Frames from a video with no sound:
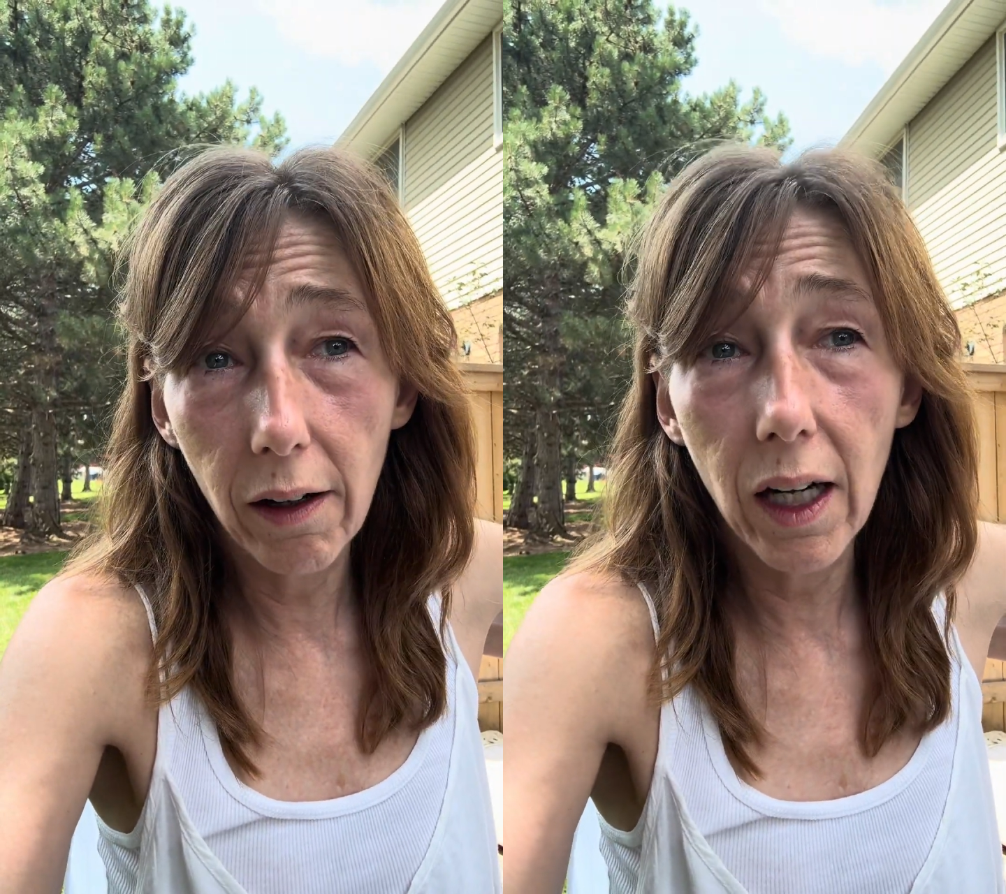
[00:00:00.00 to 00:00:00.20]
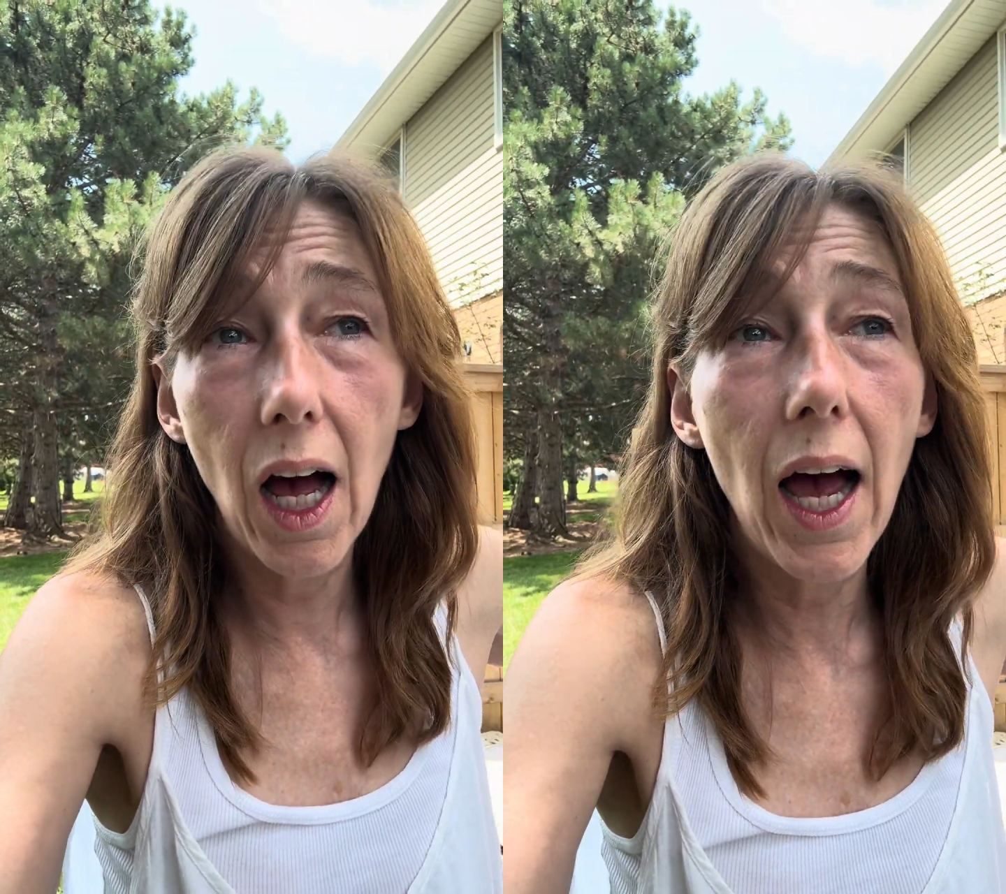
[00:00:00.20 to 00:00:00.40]

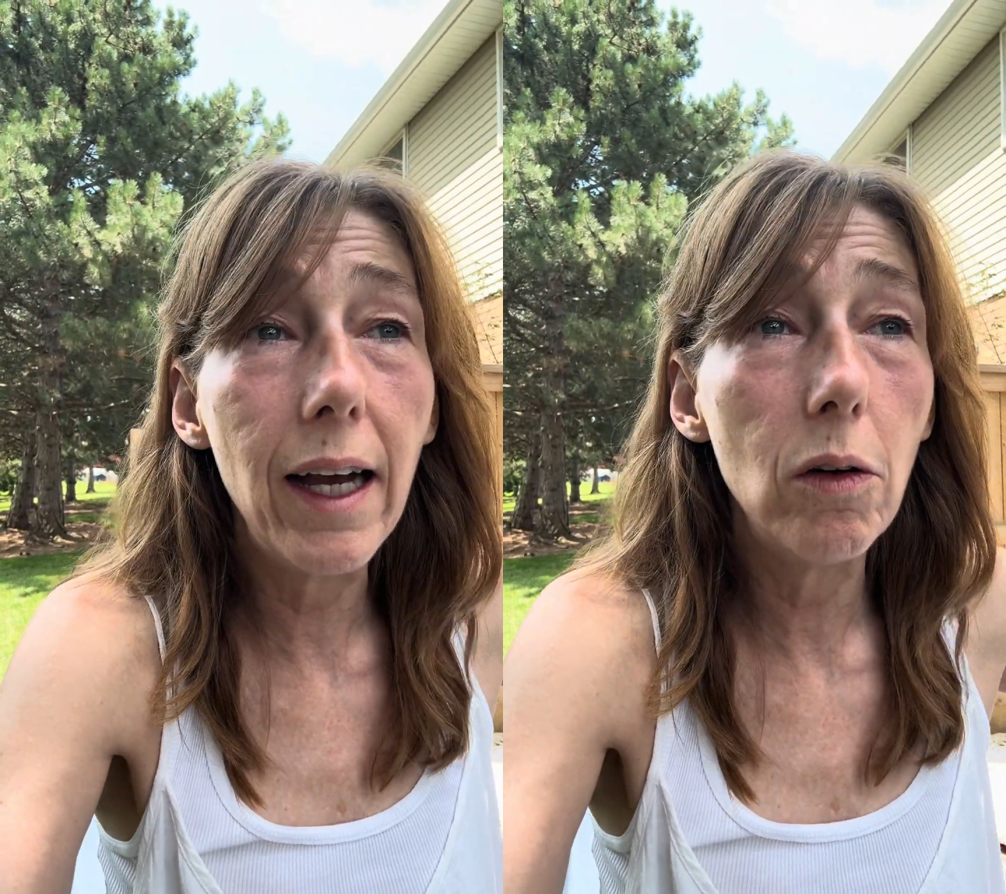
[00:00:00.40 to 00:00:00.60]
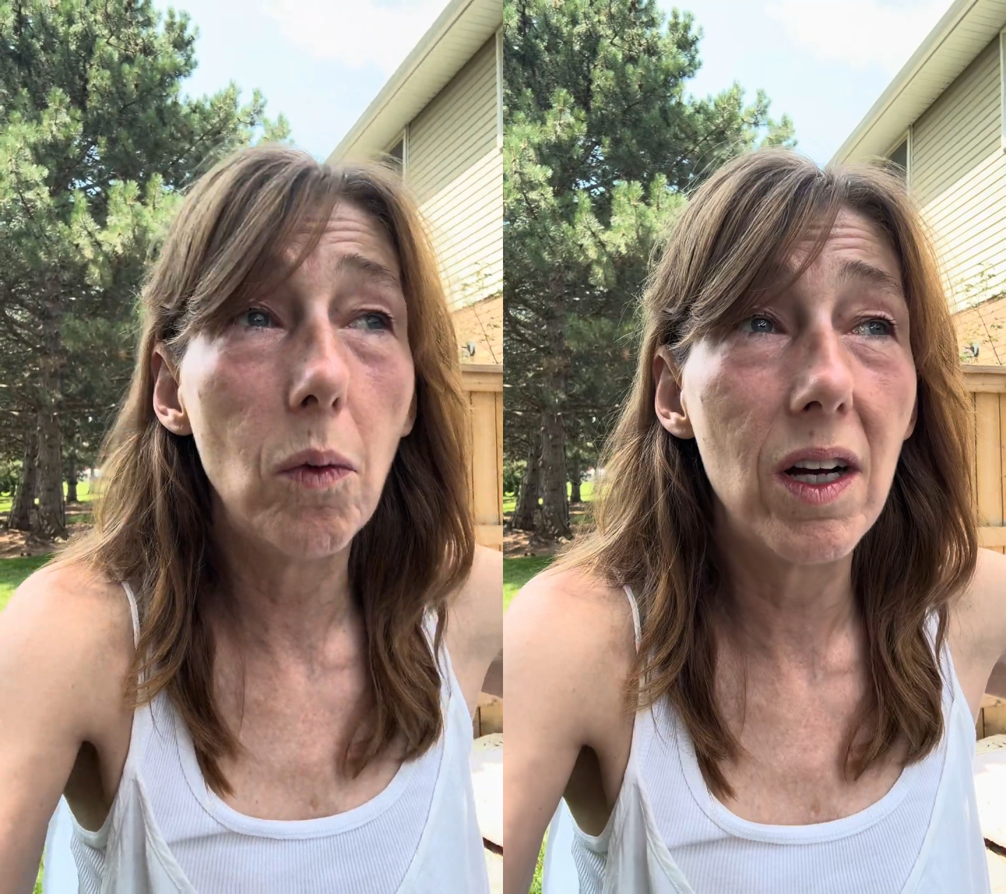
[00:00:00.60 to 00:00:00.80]
It
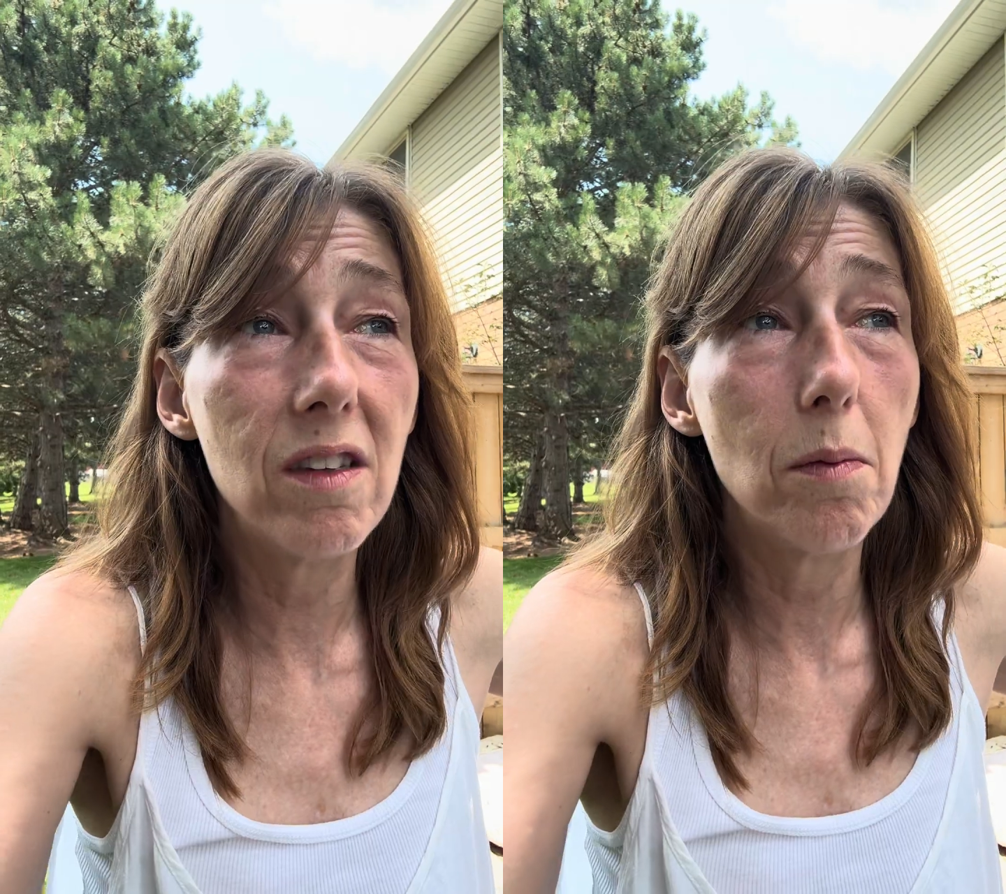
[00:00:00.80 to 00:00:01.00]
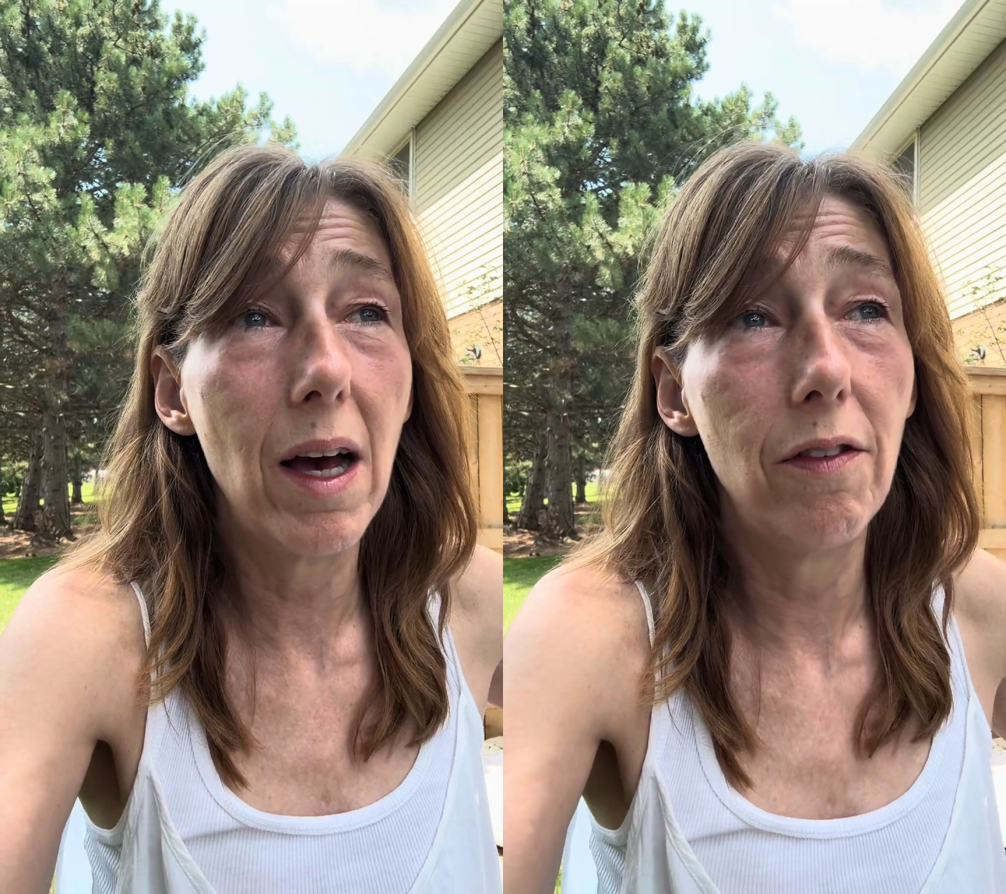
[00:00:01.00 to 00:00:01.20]
kind of was
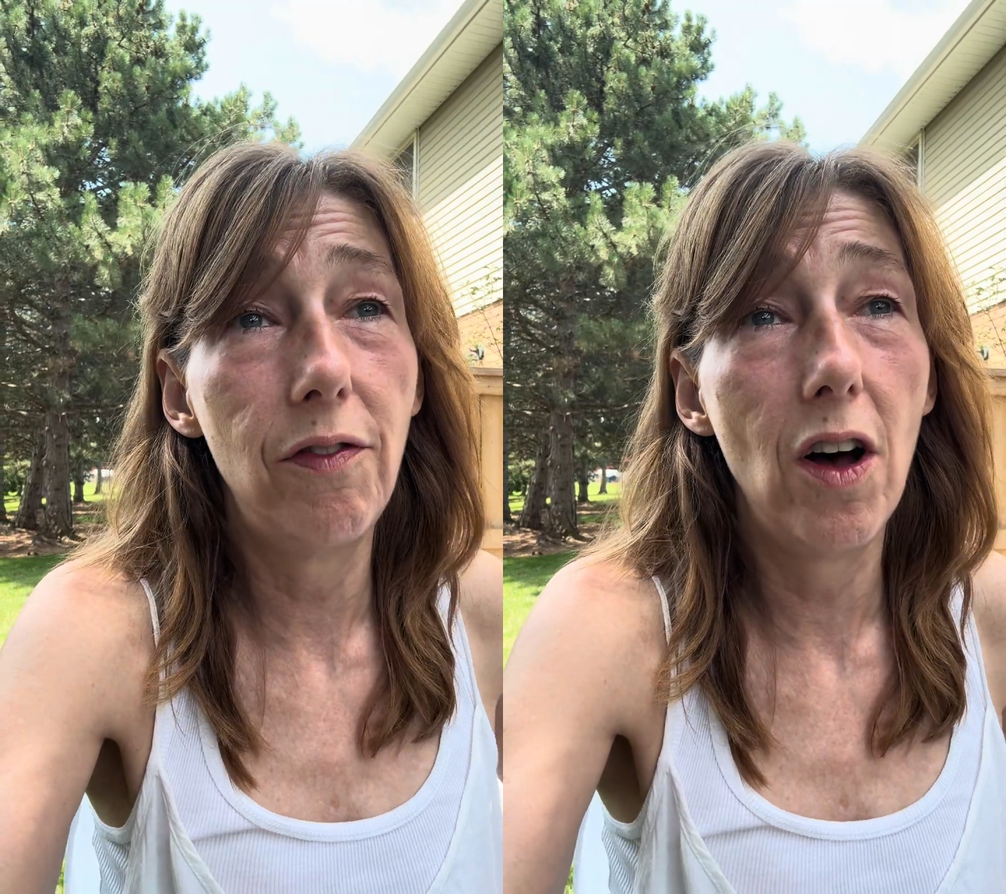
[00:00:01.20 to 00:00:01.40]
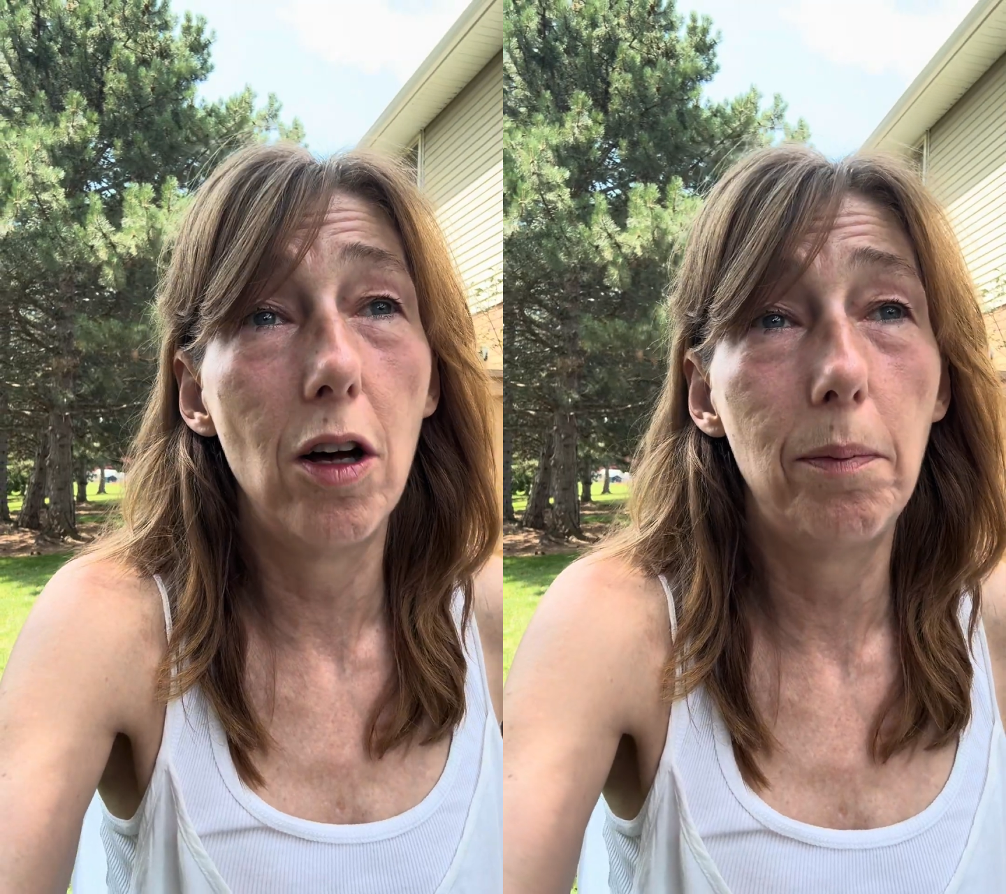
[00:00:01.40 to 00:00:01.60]
my fault,